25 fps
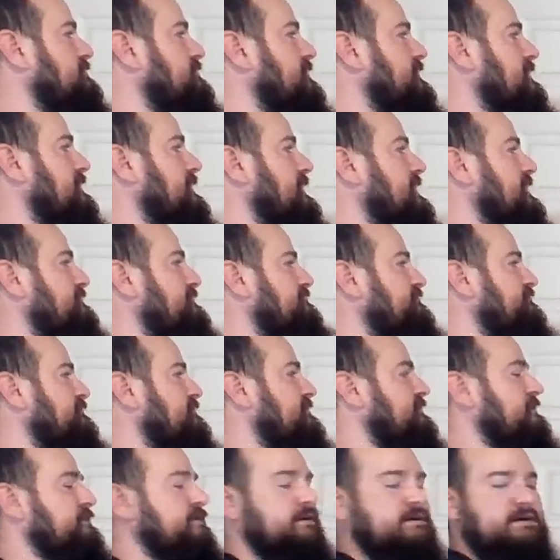f
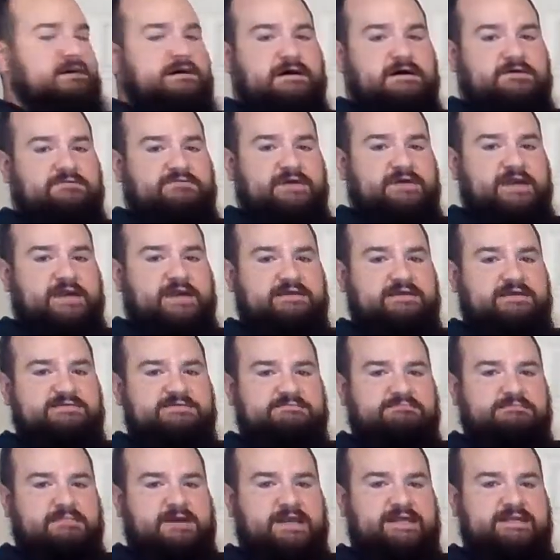of x
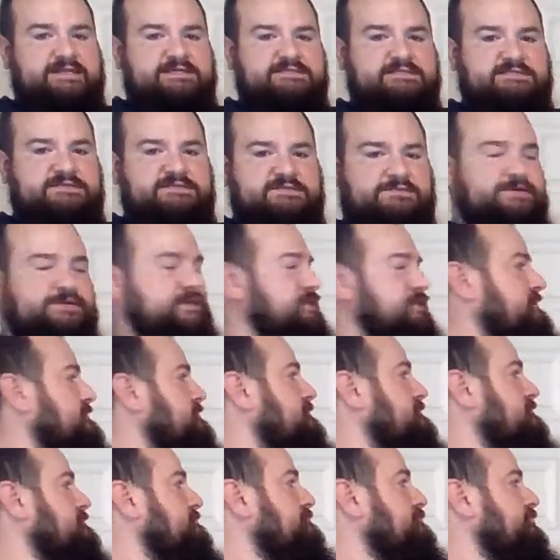minus 3
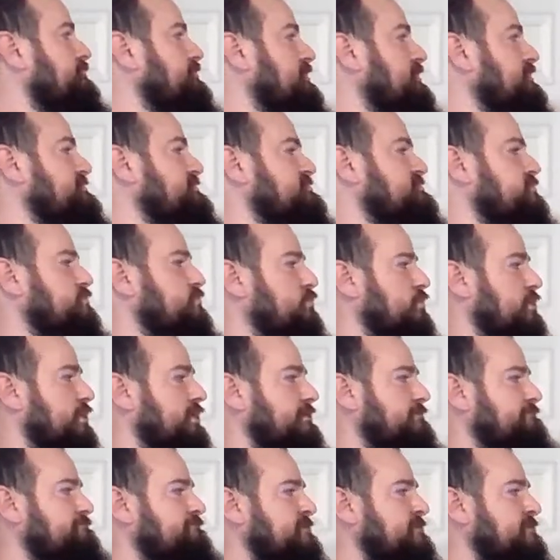plus 1.